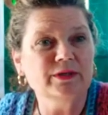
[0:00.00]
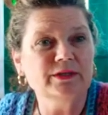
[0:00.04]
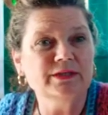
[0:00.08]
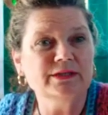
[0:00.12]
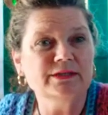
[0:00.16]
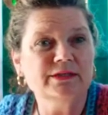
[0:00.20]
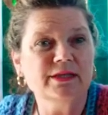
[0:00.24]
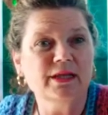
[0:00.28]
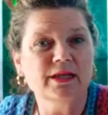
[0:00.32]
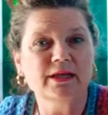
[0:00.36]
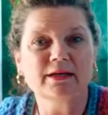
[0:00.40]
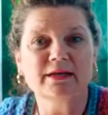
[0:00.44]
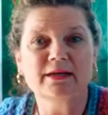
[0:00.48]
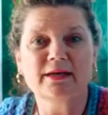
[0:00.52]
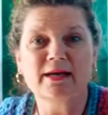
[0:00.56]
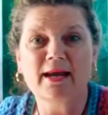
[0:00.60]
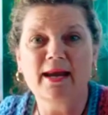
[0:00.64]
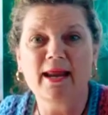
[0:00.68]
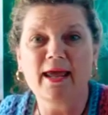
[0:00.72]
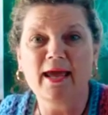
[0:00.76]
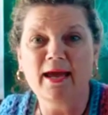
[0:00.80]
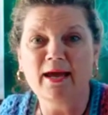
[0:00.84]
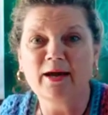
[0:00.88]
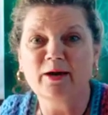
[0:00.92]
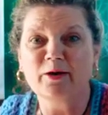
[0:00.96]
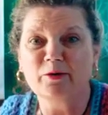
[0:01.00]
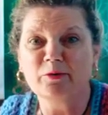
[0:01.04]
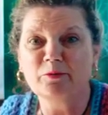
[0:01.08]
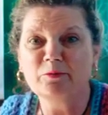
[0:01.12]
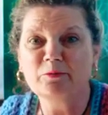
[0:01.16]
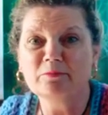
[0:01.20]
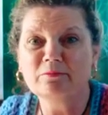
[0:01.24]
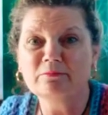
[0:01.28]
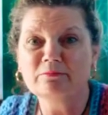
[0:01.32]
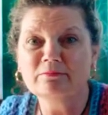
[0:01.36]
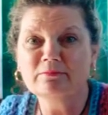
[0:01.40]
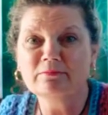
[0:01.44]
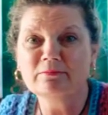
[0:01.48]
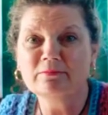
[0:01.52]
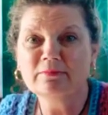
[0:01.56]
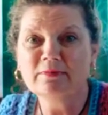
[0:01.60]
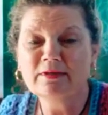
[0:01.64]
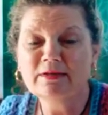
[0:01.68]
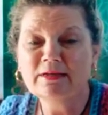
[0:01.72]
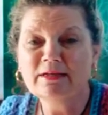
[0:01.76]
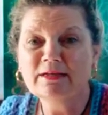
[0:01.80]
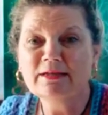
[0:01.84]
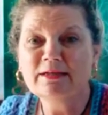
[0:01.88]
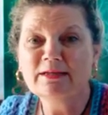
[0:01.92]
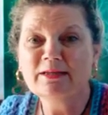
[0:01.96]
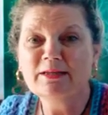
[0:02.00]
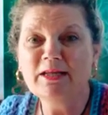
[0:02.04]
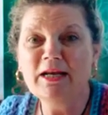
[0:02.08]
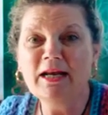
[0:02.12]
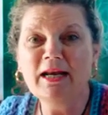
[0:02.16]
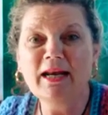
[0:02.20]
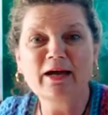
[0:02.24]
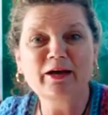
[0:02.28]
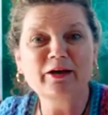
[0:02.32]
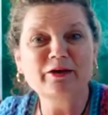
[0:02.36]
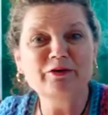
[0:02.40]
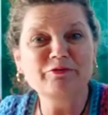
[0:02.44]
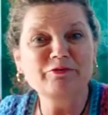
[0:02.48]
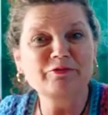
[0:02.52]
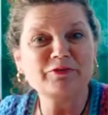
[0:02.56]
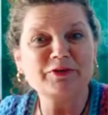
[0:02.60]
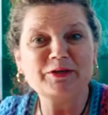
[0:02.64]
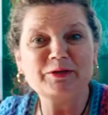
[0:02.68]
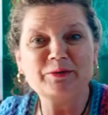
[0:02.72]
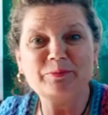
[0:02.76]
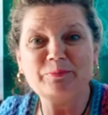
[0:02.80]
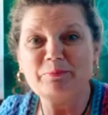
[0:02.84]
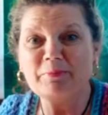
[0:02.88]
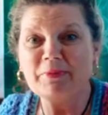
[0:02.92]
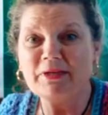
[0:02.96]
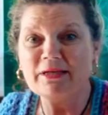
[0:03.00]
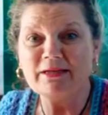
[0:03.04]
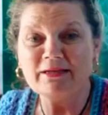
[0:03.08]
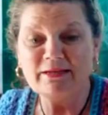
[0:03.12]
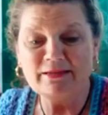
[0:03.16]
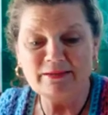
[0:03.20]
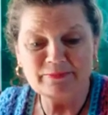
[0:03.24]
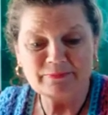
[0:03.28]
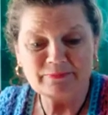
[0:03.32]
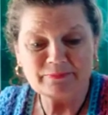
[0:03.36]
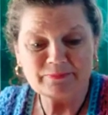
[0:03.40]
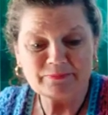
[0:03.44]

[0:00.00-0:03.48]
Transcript: is that now the life in me